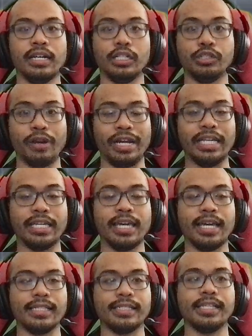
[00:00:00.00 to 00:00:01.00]
Draining
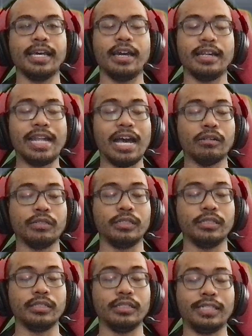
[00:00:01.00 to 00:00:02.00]
Kiss. Now
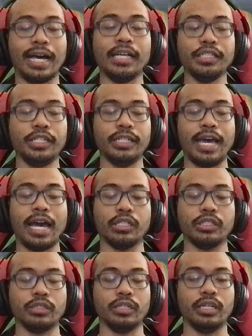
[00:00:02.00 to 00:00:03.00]
Zacian
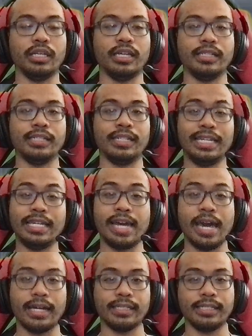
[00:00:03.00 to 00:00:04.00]
actually is an
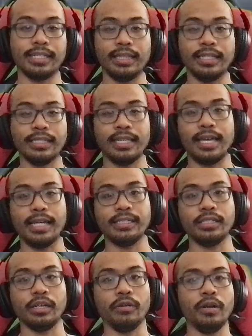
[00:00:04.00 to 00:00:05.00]
EX in this case,
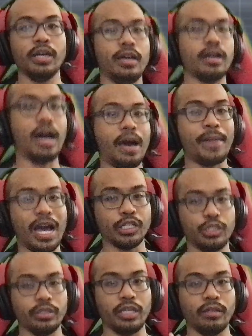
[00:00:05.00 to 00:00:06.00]
so I'm
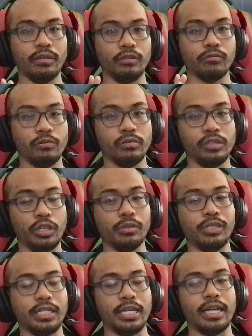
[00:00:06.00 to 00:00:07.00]
actually
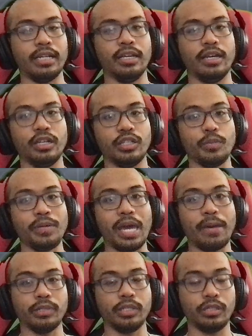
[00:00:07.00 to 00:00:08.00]
using it to be
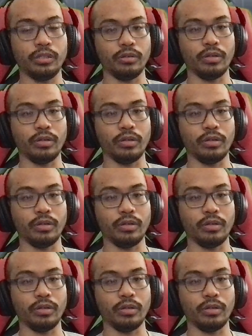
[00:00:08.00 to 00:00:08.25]
able to